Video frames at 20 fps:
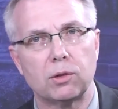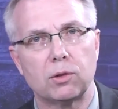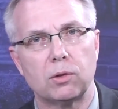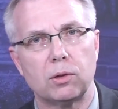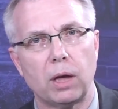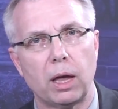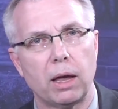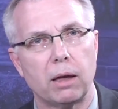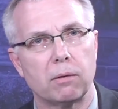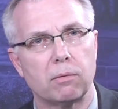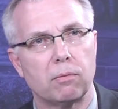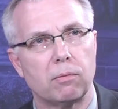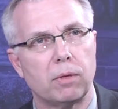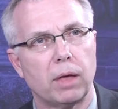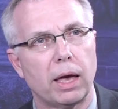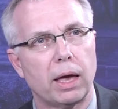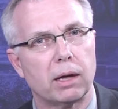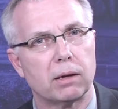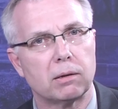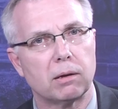to say
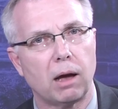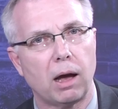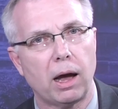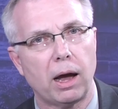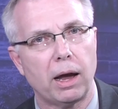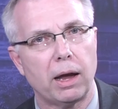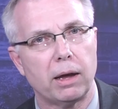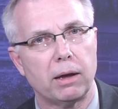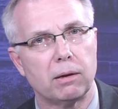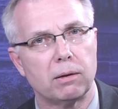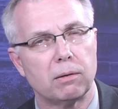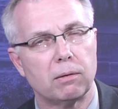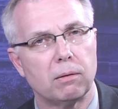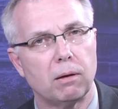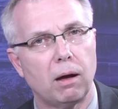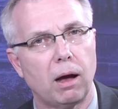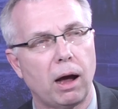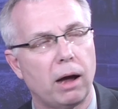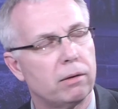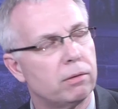that I
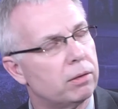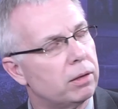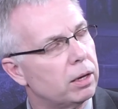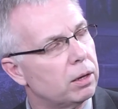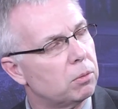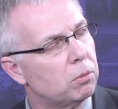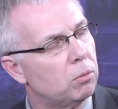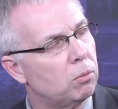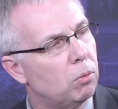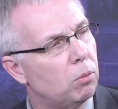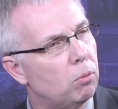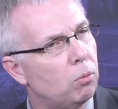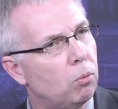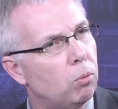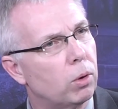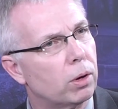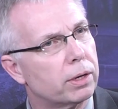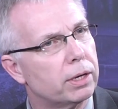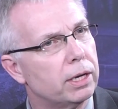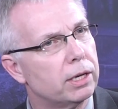think
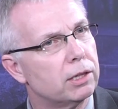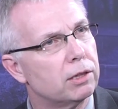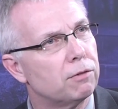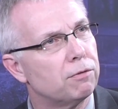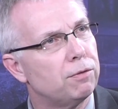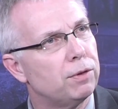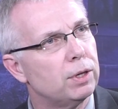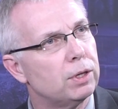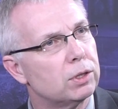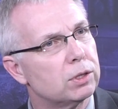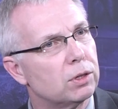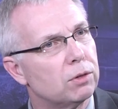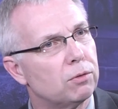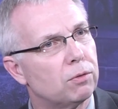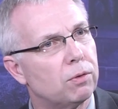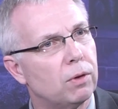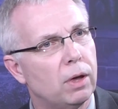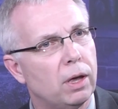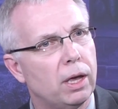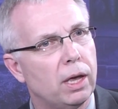working in the field
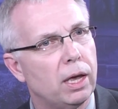of